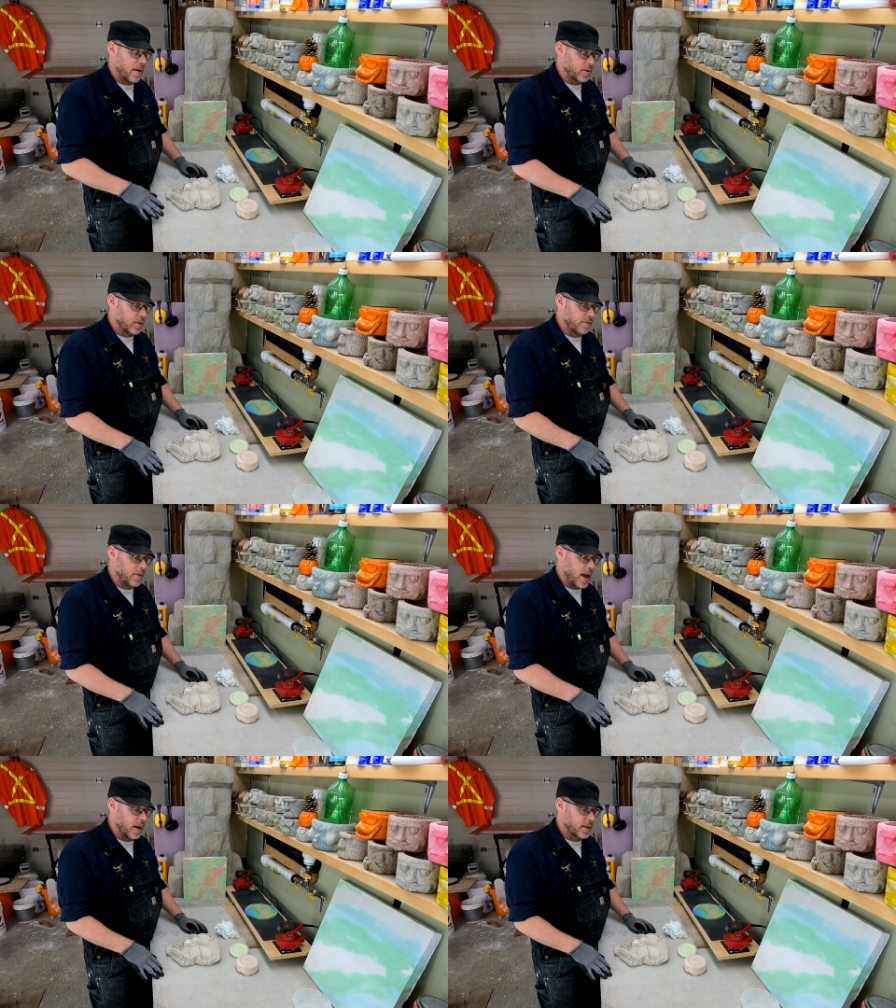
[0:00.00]
after the
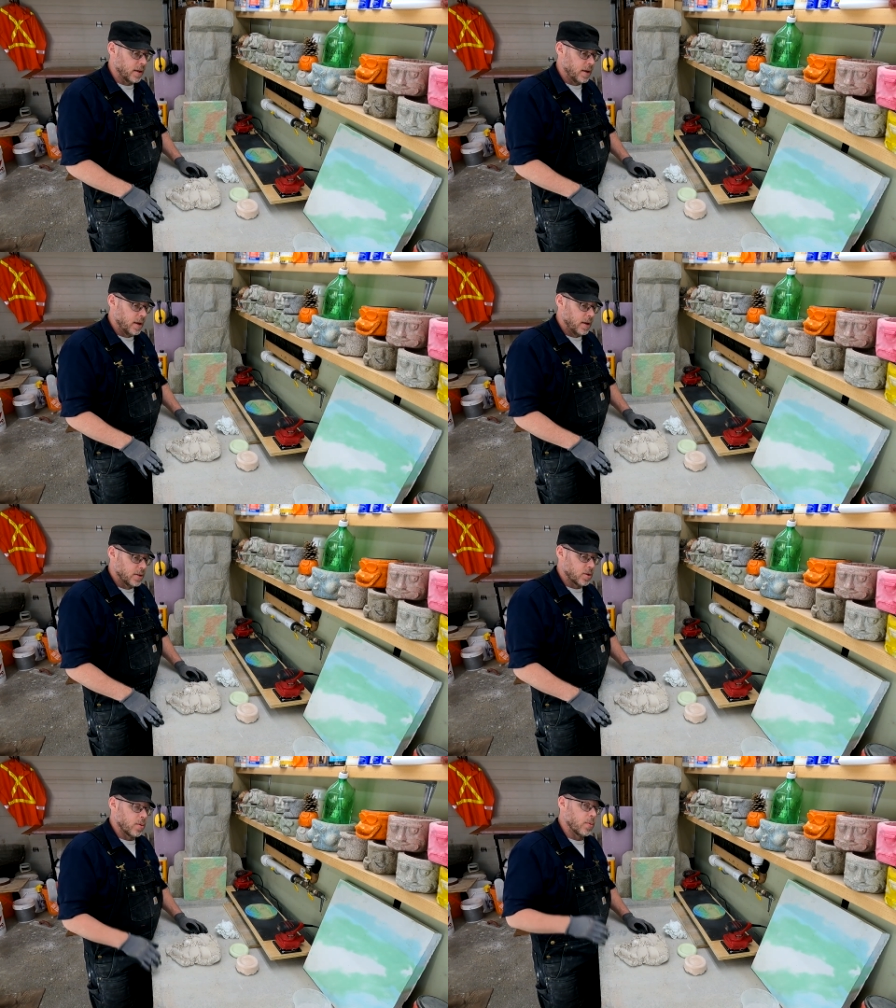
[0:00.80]
fact.
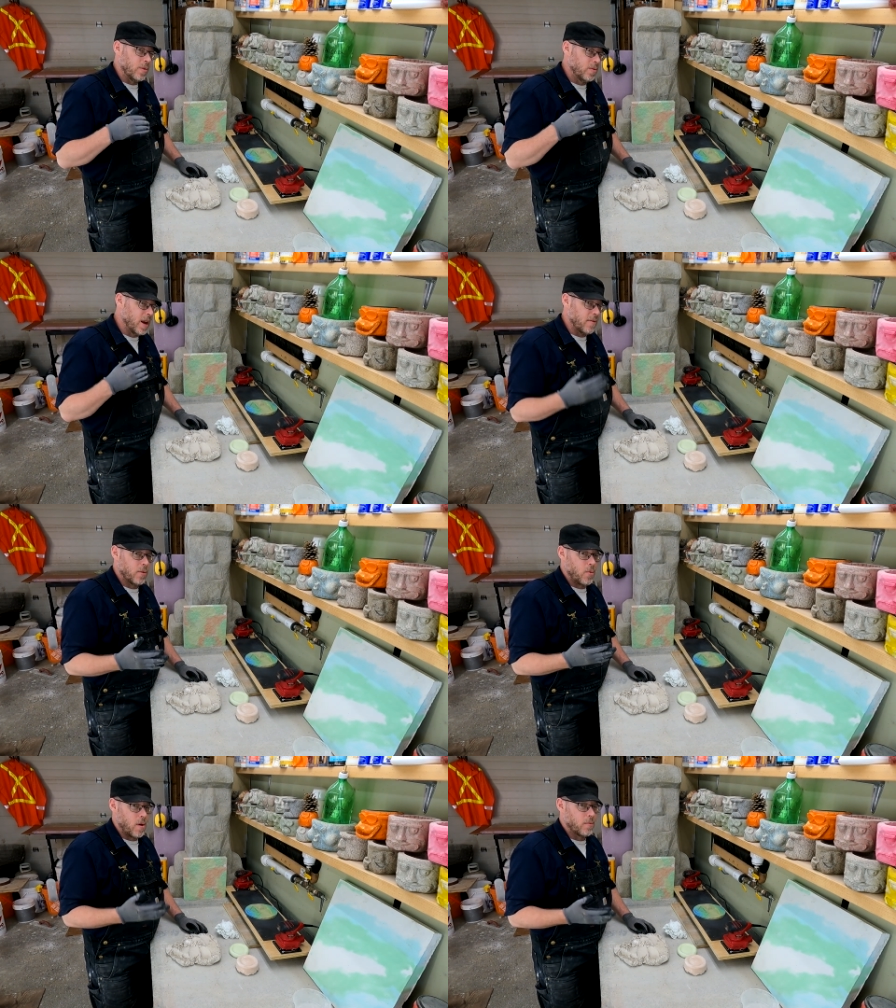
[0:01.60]
So you never
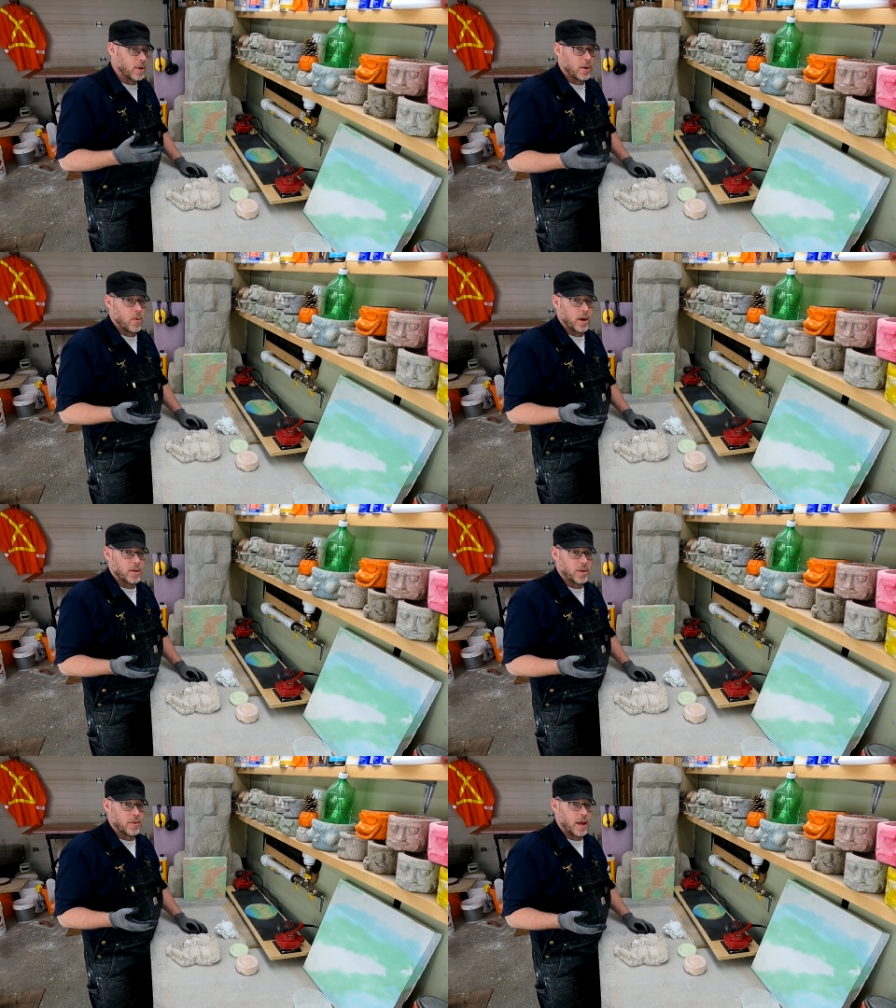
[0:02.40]
really want to
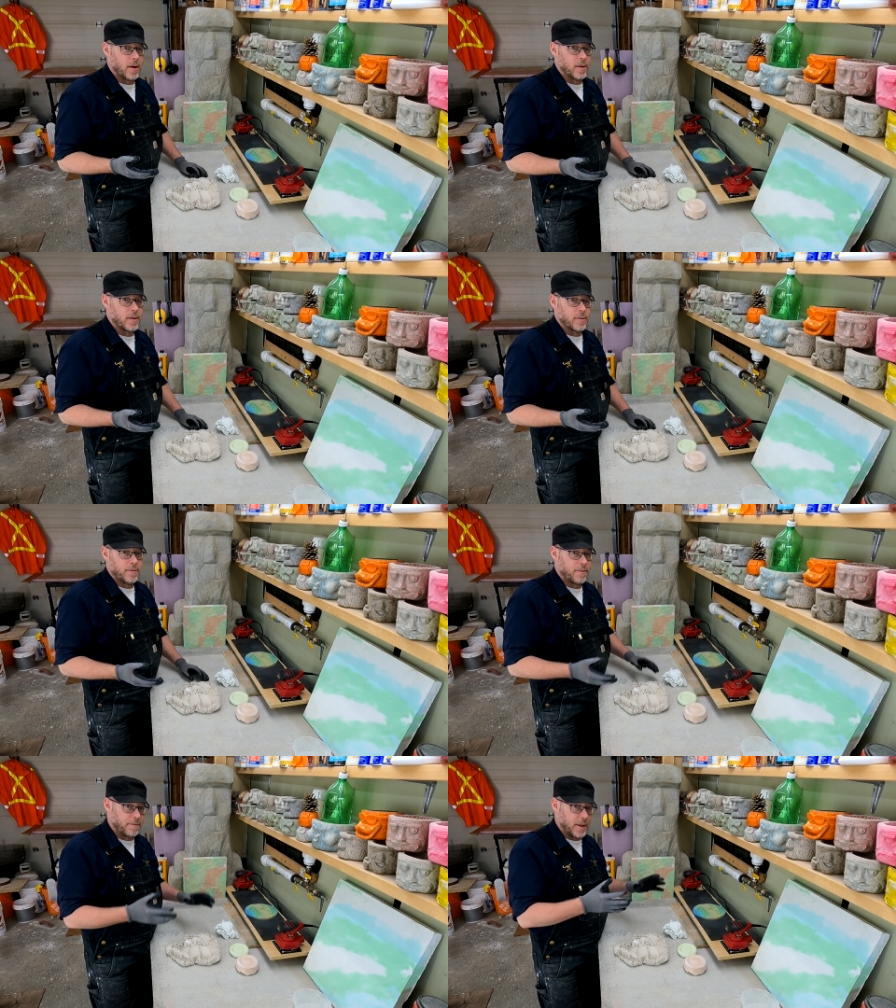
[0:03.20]
do that on your
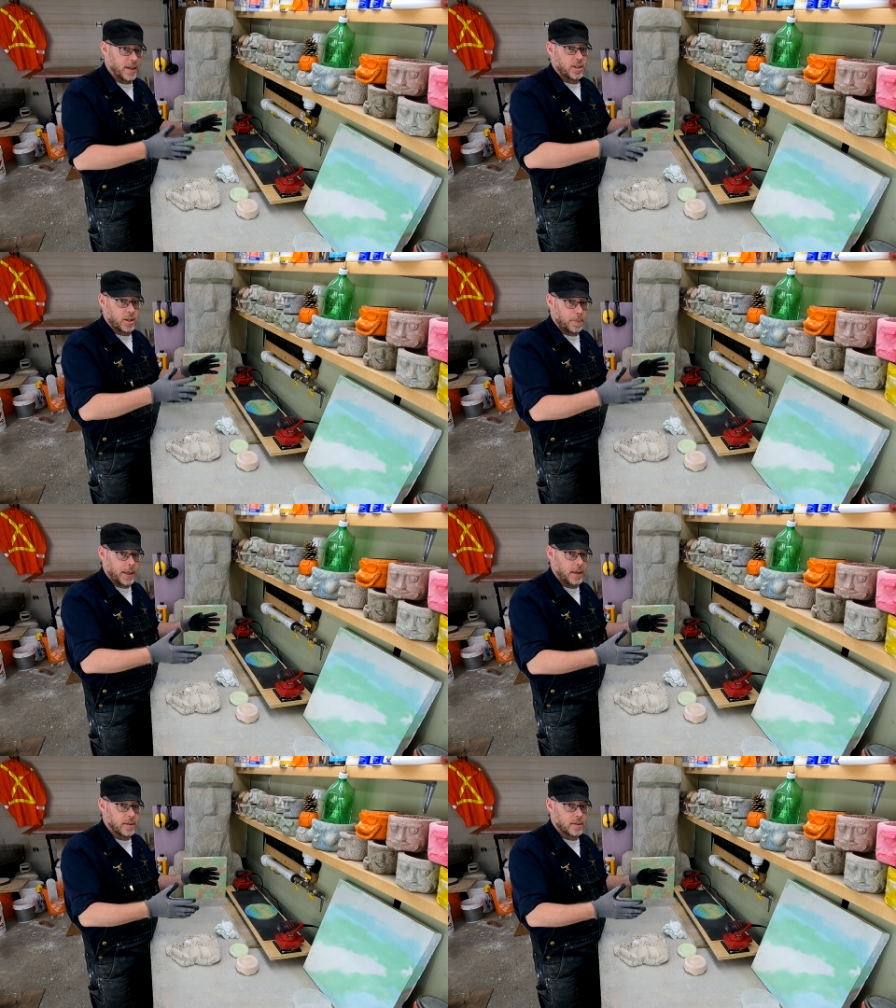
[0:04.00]
finished
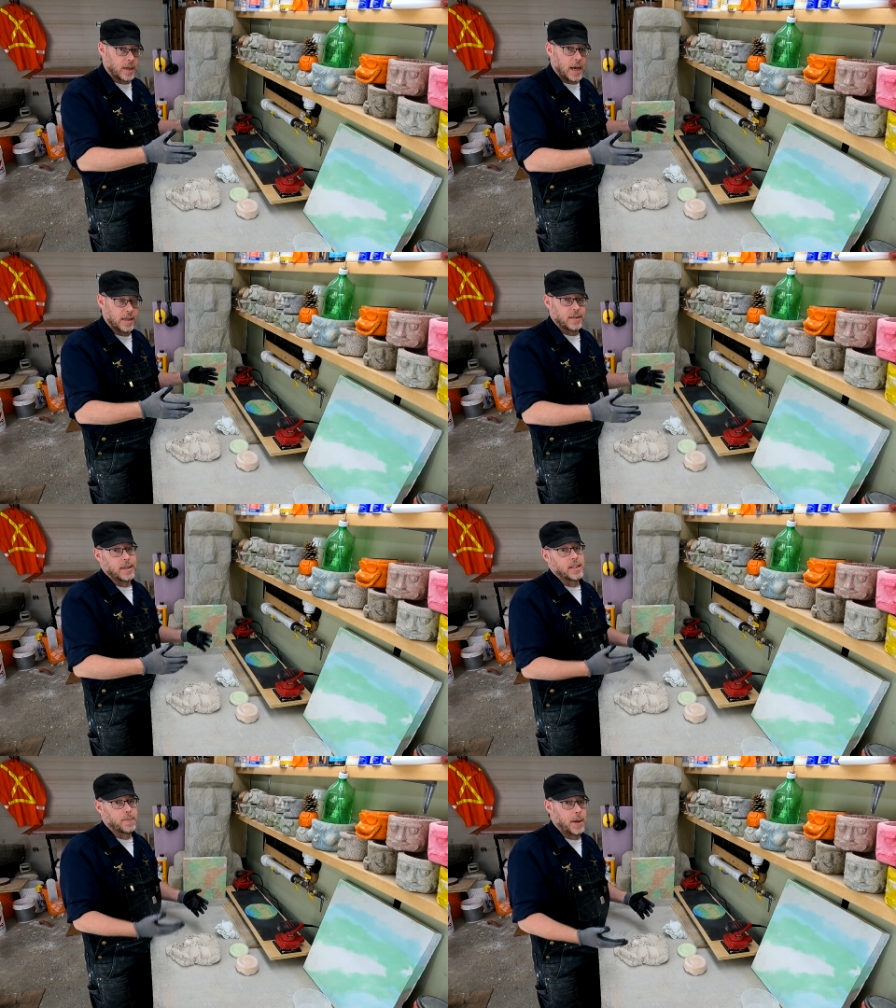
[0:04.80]
piece as an
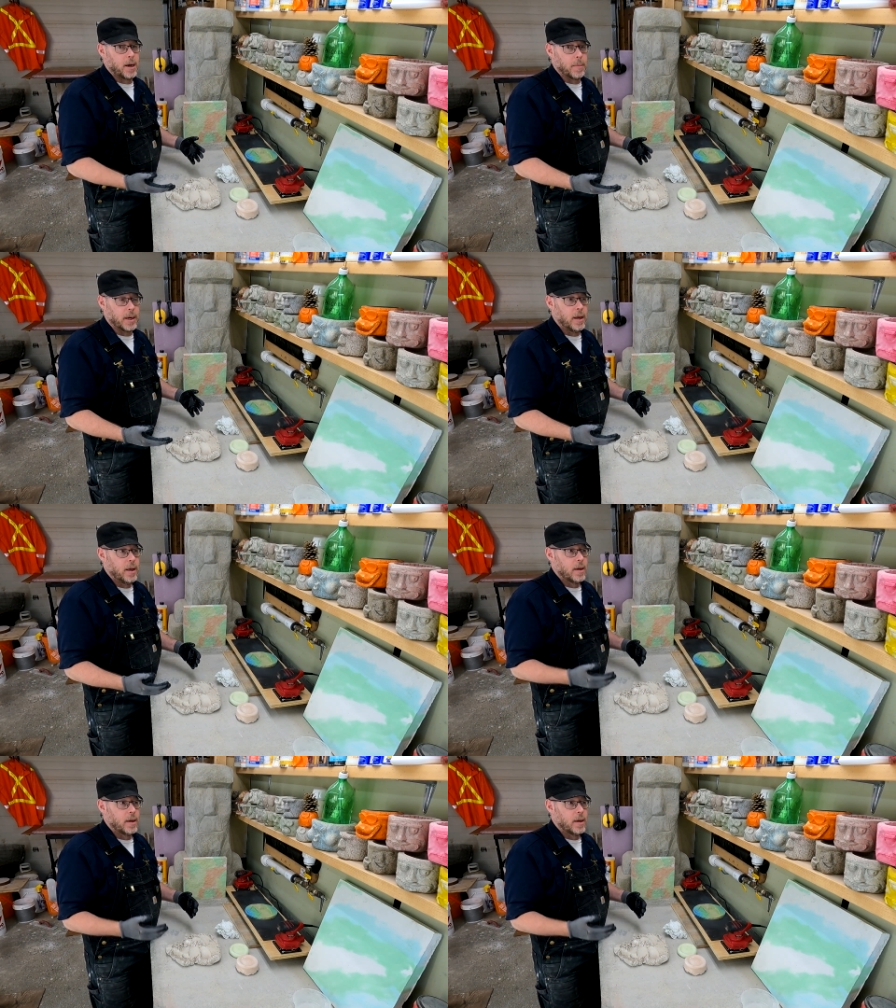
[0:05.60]
experiment.